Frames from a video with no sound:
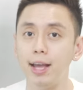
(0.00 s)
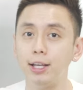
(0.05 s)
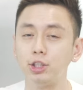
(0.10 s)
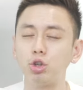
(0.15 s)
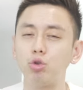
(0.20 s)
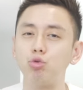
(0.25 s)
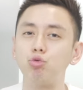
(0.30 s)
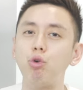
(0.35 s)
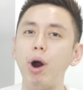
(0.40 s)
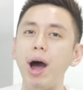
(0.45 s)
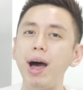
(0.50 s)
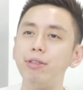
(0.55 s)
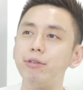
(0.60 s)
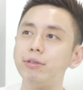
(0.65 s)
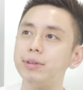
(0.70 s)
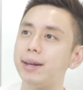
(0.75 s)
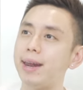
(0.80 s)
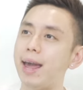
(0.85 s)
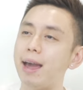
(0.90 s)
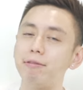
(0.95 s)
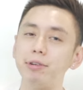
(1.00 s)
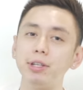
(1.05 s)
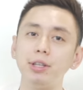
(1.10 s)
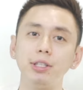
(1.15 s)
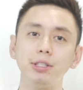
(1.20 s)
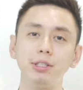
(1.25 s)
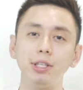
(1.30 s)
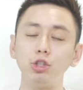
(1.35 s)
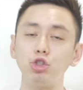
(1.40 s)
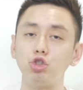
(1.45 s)
So rather than having
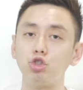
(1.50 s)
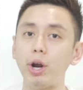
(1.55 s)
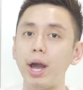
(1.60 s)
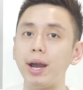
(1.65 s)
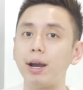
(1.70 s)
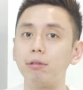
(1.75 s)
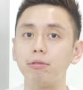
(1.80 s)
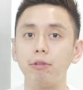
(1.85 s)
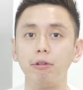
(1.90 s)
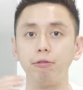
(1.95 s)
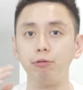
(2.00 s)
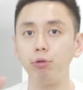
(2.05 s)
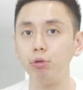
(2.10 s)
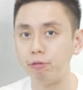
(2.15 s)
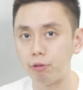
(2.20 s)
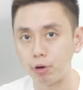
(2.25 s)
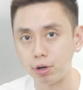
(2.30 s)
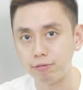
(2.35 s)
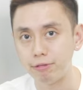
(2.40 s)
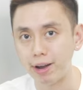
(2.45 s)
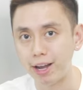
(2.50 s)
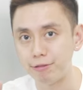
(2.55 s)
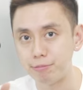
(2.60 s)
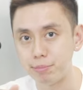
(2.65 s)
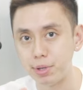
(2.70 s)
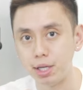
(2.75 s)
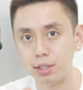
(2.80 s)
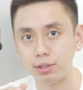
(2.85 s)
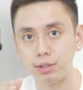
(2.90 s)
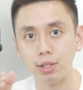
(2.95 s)
this thing drag out for a full 45
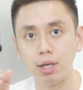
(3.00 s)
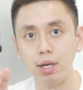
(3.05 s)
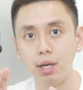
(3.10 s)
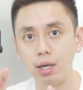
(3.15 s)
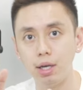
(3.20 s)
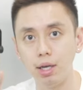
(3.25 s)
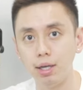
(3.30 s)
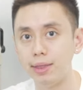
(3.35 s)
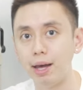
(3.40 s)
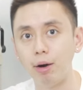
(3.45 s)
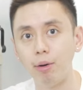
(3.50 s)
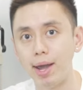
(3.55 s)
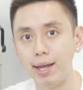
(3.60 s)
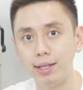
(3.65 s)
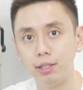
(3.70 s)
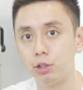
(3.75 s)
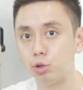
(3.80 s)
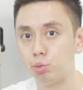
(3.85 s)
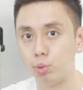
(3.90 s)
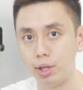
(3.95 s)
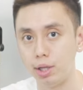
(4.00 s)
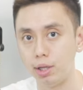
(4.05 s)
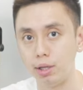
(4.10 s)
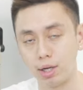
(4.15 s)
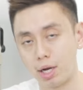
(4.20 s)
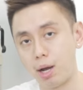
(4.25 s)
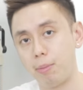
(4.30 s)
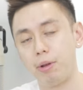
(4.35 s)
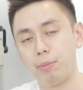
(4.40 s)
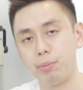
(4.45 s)
minutes, it now ends within
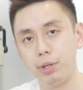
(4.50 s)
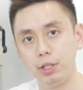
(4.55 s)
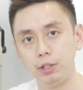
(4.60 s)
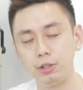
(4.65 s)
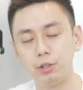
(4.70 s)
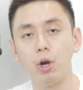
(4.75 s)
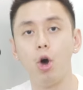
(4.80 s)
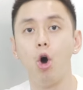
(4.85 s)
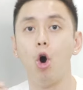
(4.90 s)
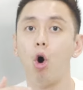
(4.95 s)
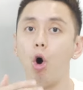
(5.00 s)
a couple of minutes.